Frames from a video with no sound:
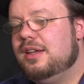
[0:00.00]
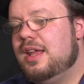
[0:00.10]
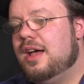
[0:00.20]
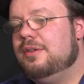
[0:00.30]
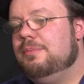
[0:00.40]

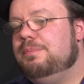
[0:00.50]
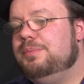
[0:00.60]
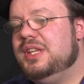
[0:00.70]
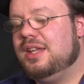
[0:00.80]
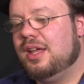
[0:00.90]
Now,
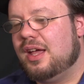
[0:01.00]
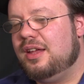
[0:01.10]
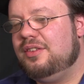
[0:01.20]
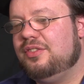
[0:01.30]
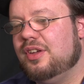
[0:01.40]

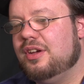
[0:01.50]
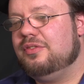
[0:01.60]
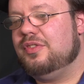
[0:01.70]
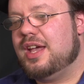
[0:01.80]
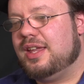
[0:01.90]
because
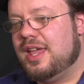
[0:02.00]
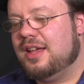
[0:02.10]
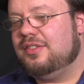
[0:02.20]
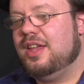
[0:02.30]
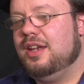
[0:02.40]
of that
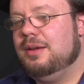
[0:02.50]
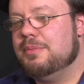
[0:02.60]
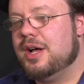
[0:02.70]
cascading